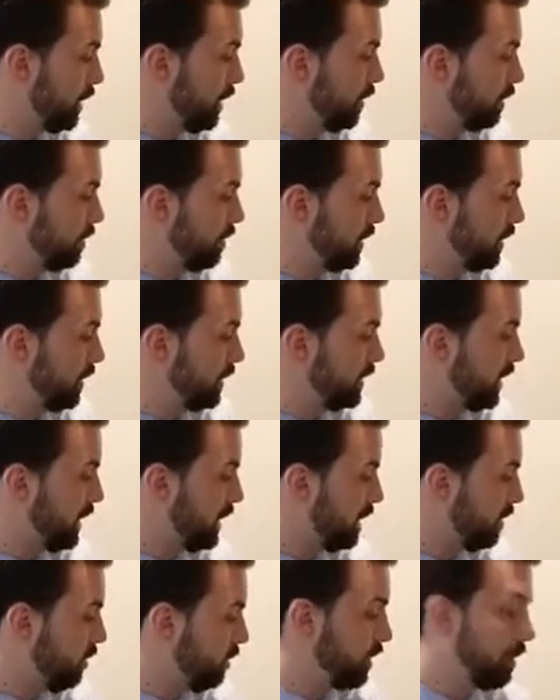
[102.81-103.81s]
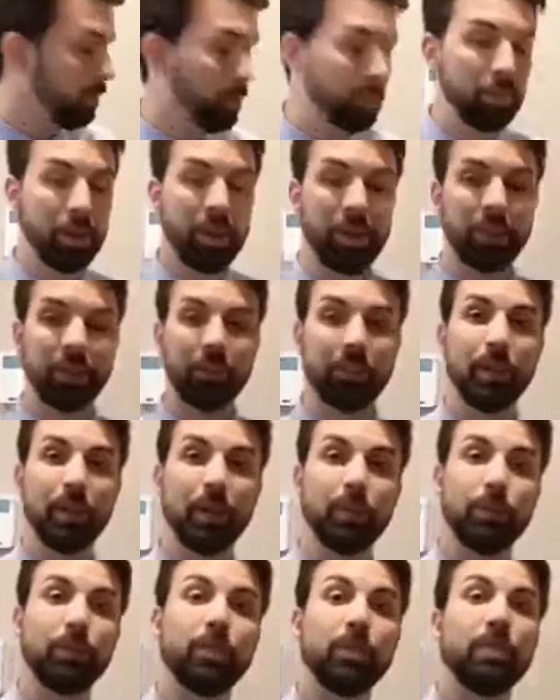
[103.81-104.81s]
Kind of looks like a tail coming past your
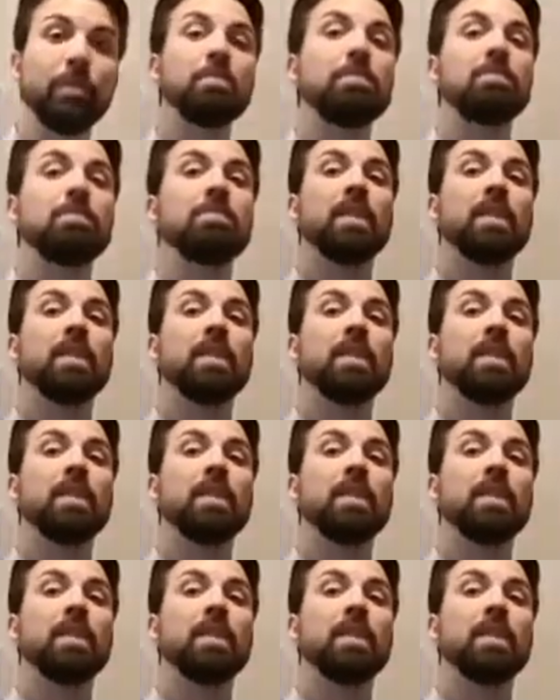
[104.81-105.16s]
hips.